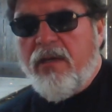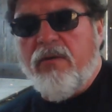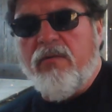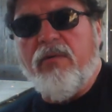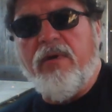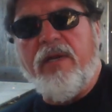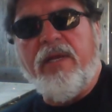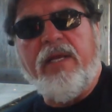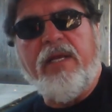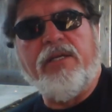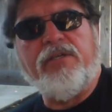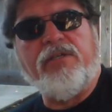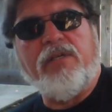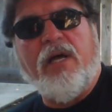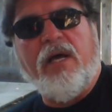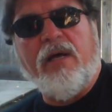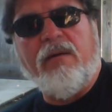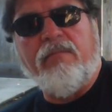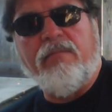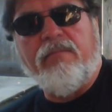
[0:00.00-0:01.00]
when
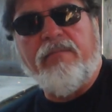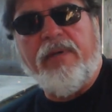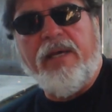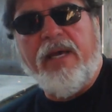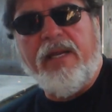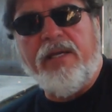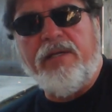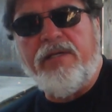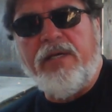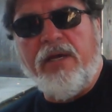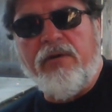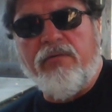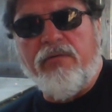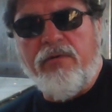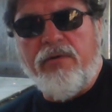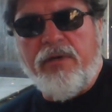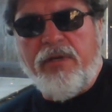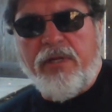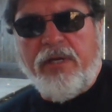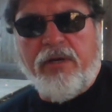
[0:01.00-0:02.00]
Islam began to take
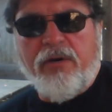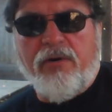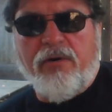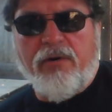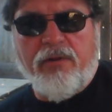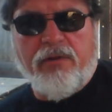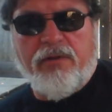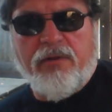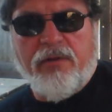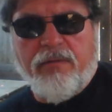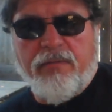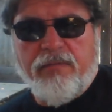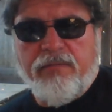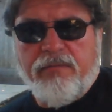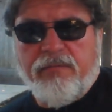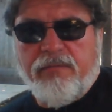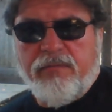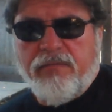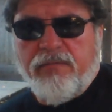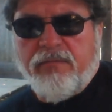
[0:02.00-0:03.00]
root in the earth.
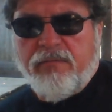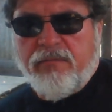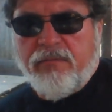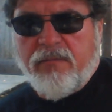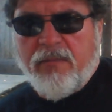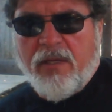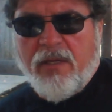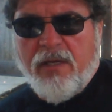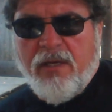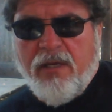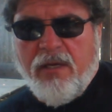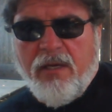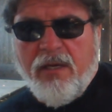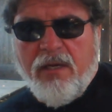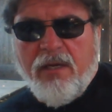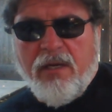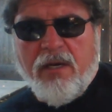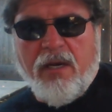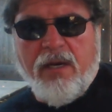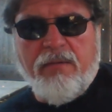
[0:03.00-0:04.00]

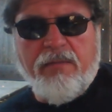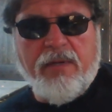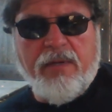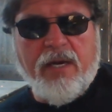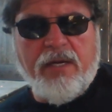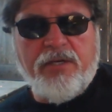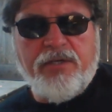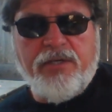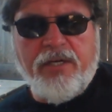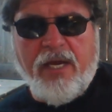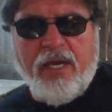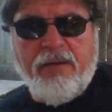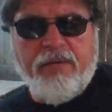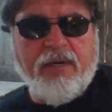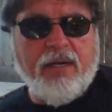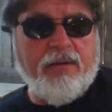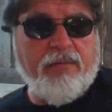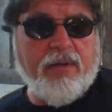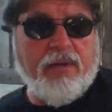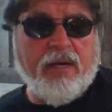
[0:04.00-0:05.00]
I am not ashamed
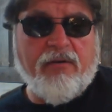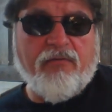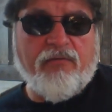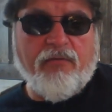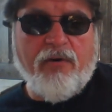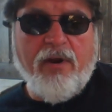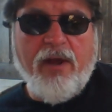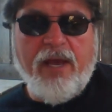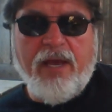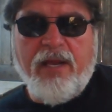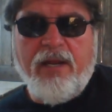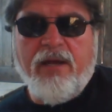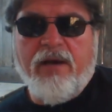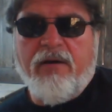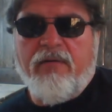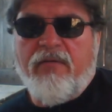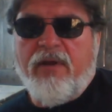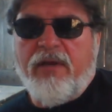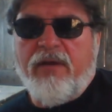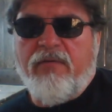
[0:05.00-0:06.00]
and I'm not afraid
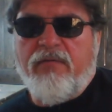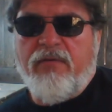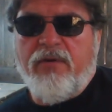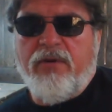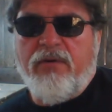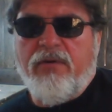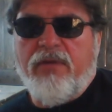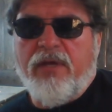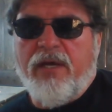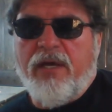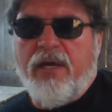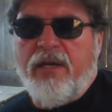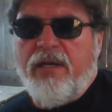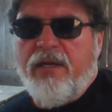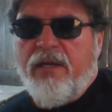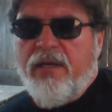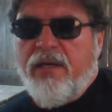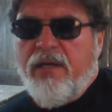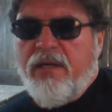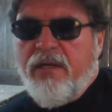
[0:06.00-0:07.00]
of any of you that
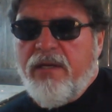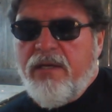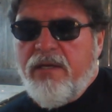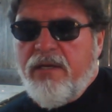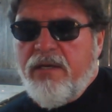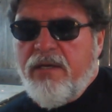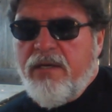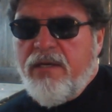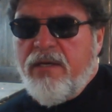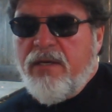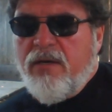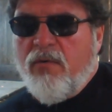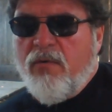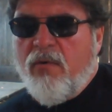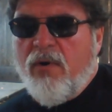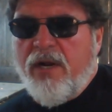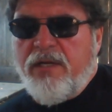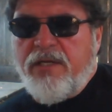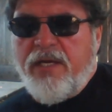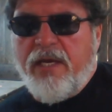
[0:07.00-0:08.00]

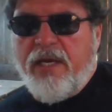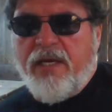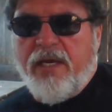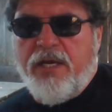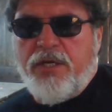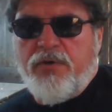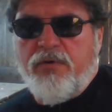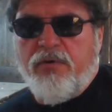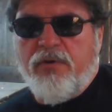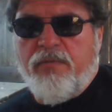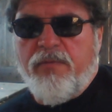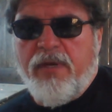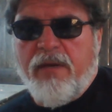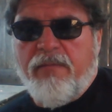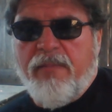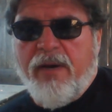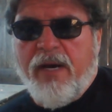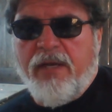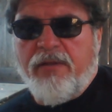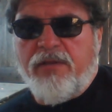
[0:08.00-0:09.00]
want to take issue with me
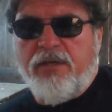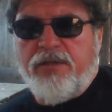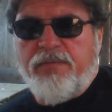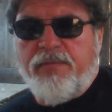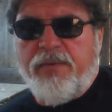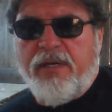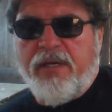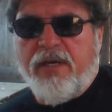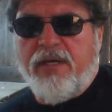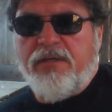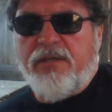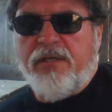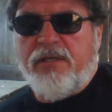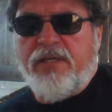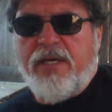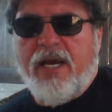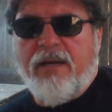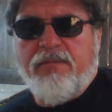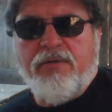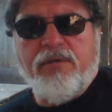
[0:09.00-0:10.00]
about this, because
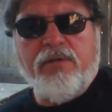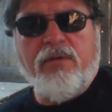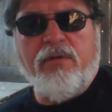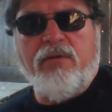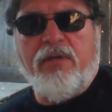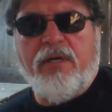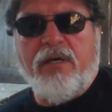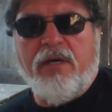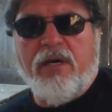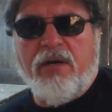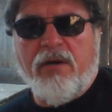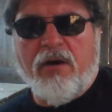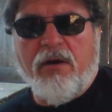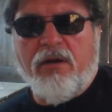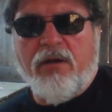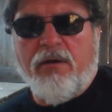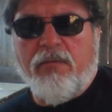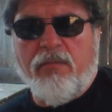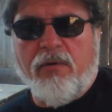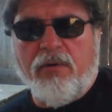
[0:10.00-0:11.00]
it's absolutely
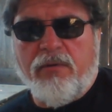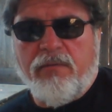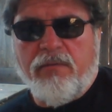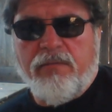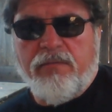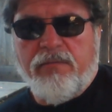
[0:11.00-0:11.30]
unarguable.